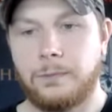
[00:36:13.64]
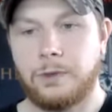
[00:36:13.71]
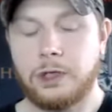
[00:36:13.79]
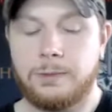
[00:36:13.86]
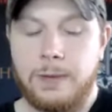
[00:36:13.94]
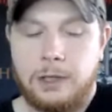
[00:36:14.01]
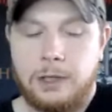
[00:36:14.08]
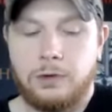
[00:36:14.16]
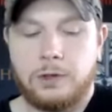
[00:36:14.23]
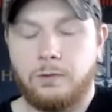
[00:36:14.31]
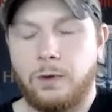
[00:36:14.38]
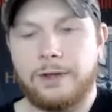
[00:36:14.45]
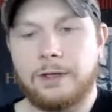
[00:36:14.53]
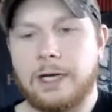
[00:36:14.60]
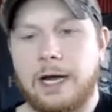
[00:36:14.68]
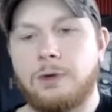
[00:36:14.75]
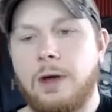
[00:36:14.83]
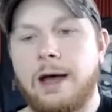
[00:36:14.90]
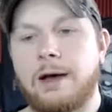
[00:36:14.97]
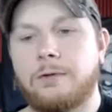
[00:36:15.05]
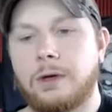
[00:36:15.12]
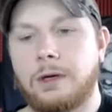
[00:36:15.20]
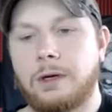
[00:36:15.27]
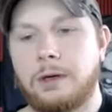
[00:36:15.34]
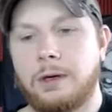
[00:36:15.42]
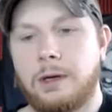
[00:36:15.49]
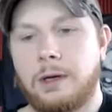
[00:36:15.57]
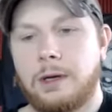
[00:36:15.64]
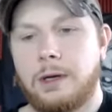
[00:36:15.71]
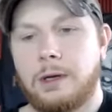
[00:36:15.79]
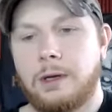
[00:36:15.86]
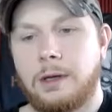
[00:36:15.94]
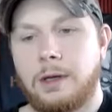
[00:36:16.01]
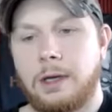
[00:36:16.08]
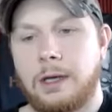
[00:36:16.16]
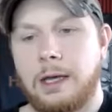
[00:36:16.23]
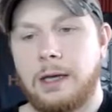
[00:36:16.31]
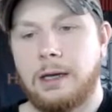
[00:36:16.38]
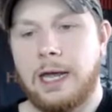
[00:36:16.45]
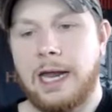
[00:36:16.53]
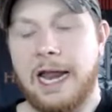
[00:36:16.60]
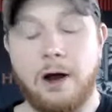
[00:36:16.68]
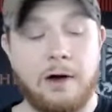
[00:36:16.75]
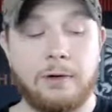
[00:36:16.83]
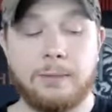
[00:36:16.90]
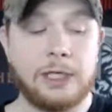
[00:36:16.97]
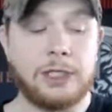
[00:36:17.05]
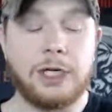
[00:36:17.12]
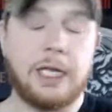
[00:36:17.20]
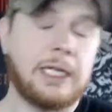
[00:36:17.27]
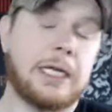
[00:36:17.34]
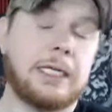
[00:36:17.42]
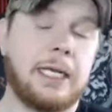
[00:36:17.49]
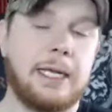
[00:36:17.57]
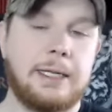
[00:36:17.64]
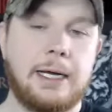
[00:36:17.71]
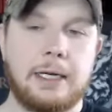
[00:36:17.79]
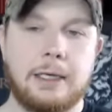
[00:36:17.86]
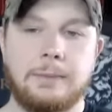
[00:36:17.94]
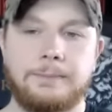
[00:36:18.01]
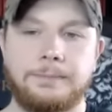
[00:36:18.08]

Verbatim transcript: Just make use of what the time you have. And however much you get done, you get done.